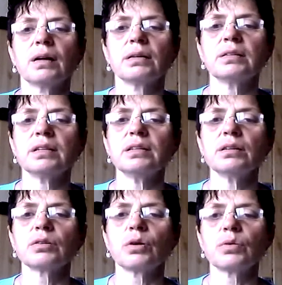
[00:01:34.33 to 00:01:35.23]

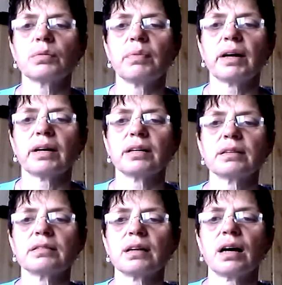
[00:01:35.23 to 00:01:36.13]
Needle roller
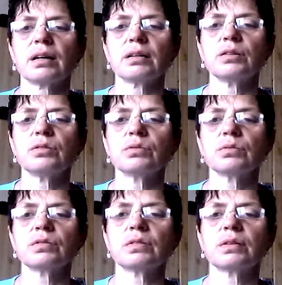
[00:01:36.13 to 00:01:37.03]
bearings are
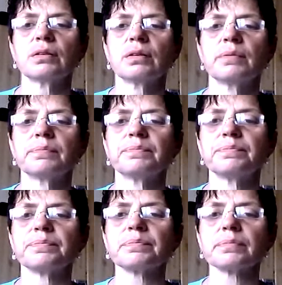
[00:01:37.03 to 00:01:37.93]
used
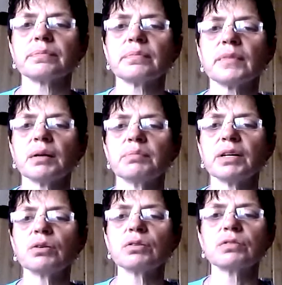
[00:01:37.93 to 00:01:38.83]

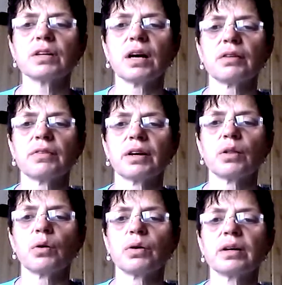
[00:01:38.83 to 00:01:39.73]
because they are
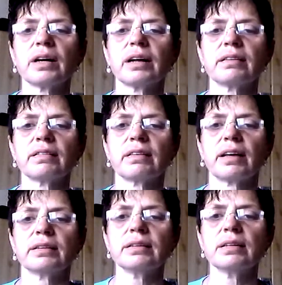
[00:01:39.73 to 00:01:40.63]
very long and
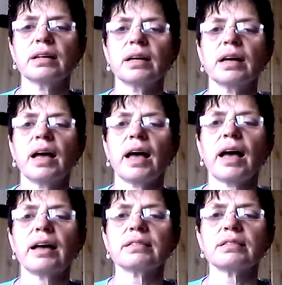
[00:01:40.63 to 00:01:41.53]
thin.
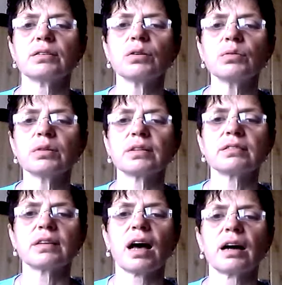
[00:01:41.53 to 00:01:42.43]
As the
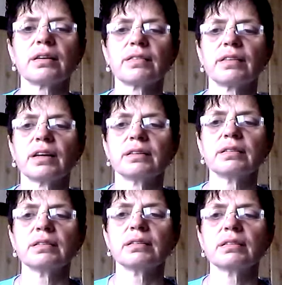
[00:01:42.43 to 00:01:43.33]
rollers are
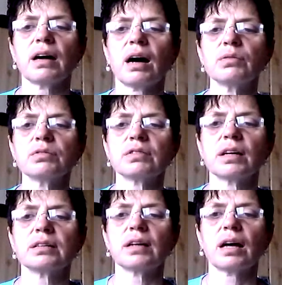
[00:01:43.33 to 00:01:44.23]
thin, the
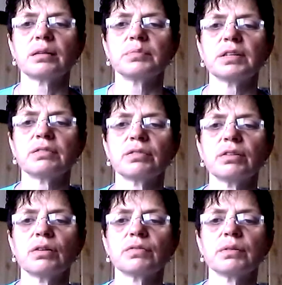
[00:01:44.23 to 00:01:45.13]
outside
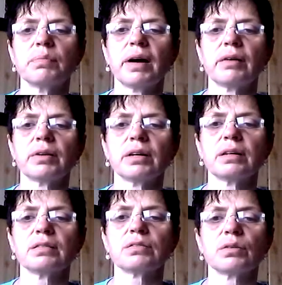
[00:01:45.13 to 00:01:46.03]
diameter of the
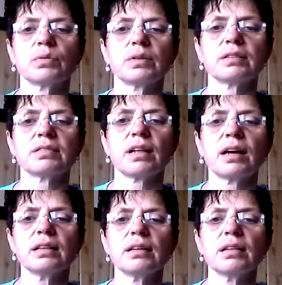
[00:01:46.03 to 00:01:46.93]
bearing is only
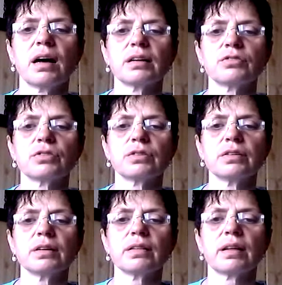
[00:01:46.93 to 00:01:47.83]
slightly
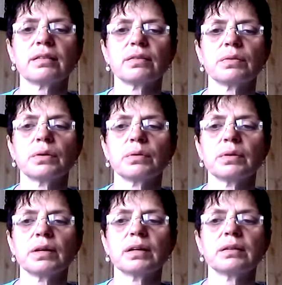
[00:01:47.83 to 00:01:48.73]
larger than the
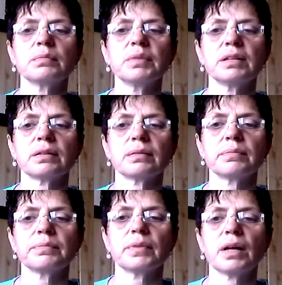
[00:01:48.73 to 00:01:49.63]
hole in the
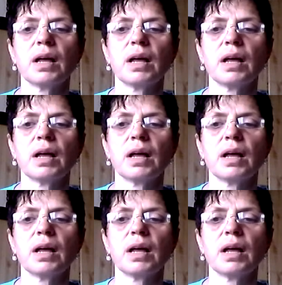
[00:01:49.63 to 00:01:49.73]
middle.